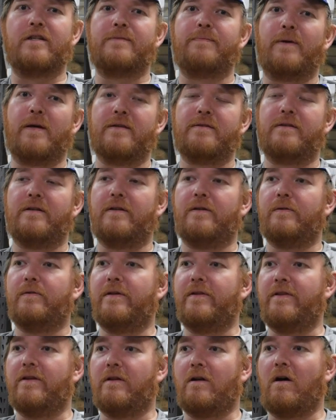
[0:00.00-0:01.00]
espresso,
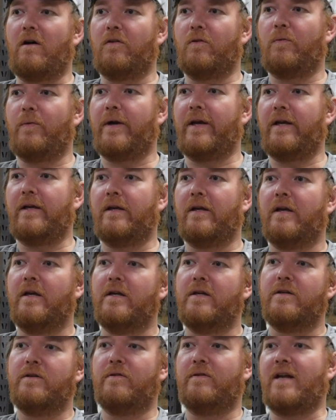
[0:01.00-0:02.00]
and then all the way
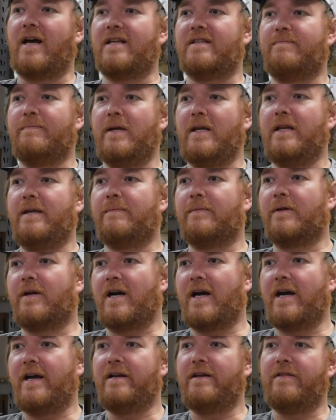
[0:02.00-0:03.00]
to a nice medium
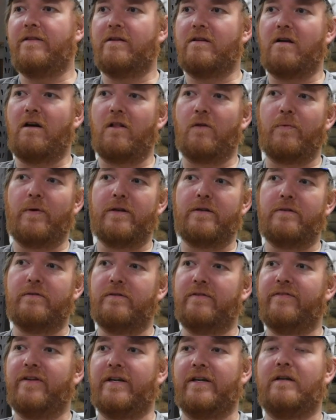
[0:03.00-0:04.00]
grind, and then all the way to
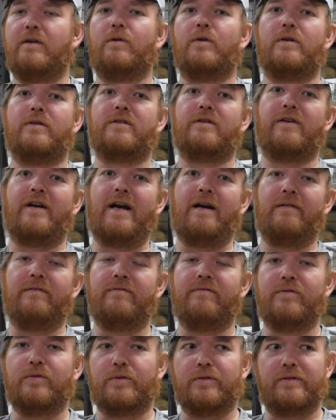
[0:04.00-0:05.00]
a very coarse ground
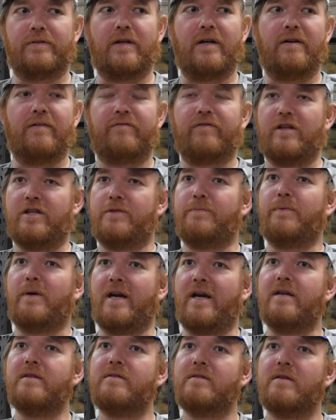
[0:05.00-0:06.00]
for French
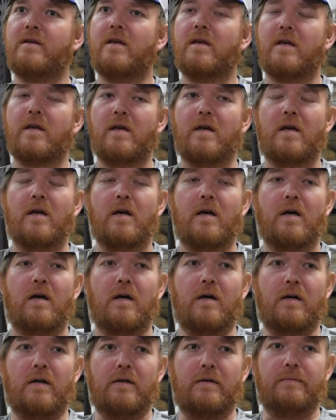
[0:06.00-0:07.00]
press.
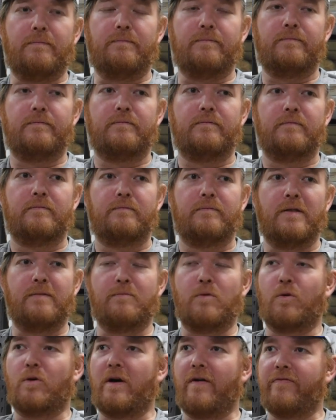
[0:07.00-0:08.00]
But
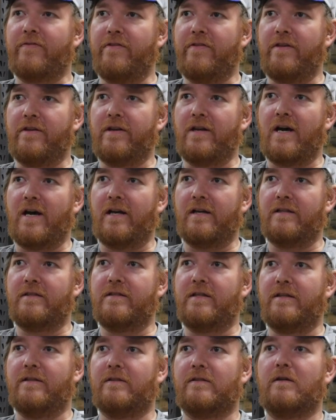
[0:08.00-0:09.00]
more often than not,
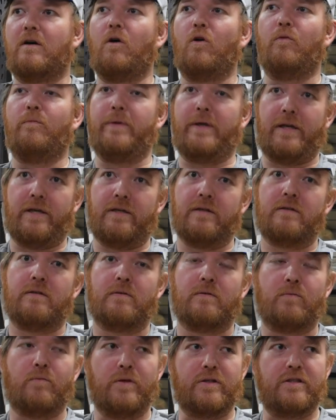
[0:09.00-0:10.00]
it's either a whole bean,
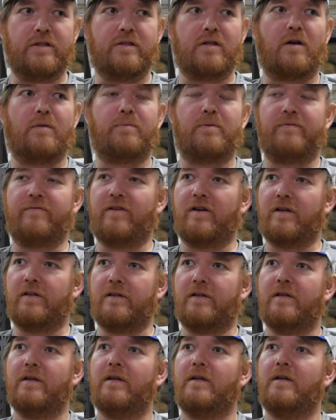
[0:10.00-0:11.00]
which is our
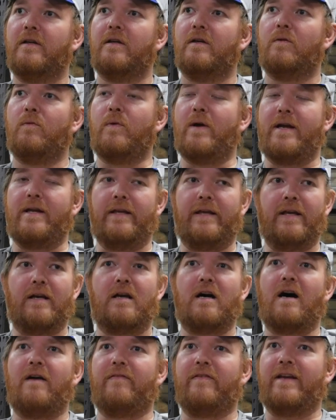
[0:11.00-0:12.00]
preferred way to get
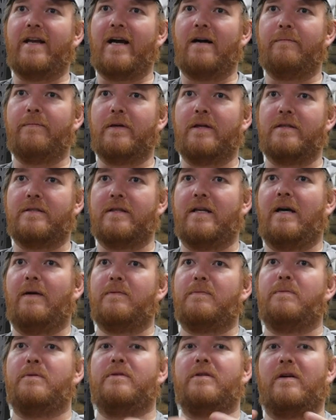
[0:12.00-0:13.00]
coffee out because it
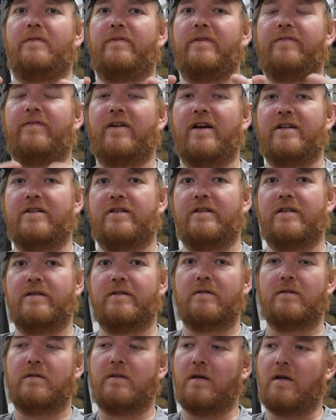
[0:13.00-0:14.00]
helps preserve the freshness,